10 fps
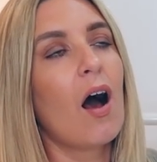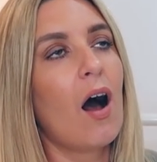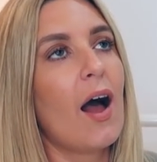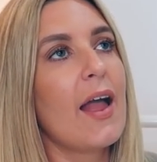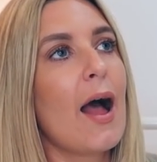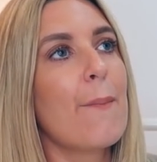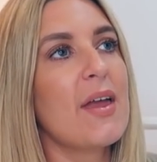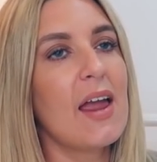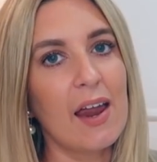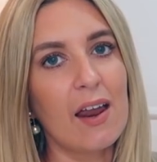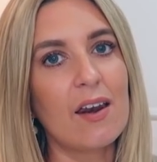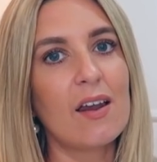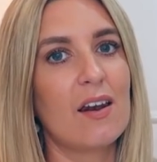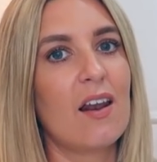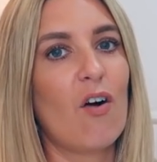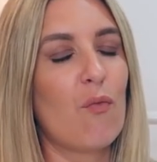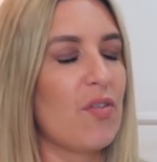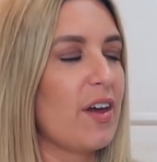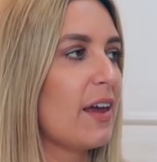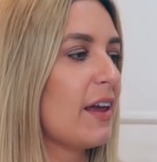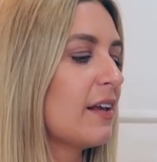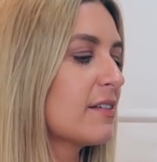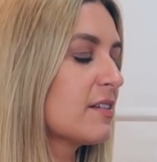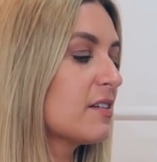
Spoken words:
I am in love with it. It is